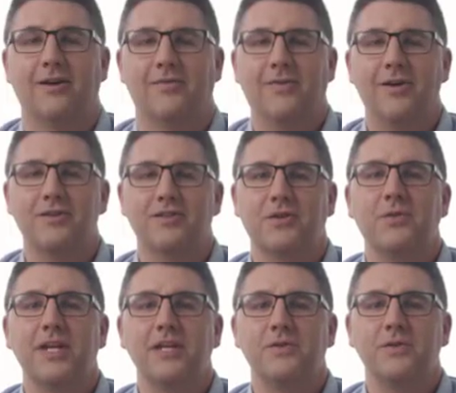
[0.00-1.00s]
First, we
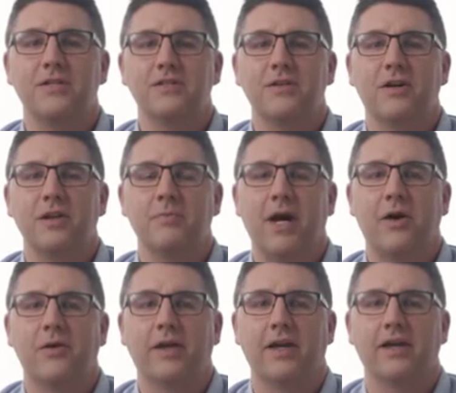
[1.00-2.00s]
need to install the
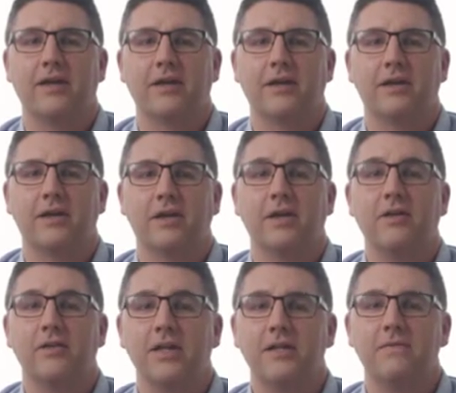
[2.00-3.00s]
power kit.
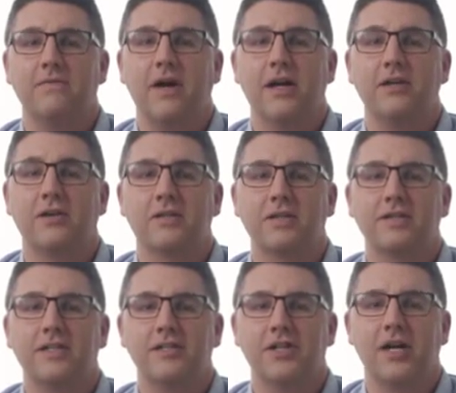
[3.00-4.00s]
You'll need to find your
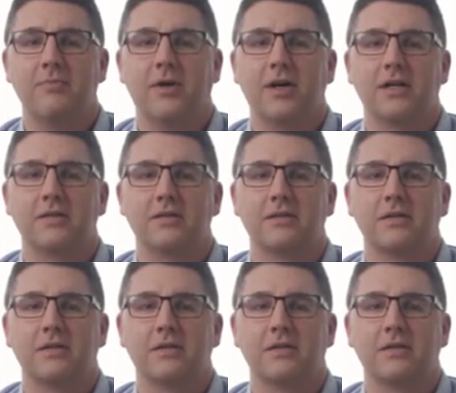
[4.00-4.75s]
existing chime box.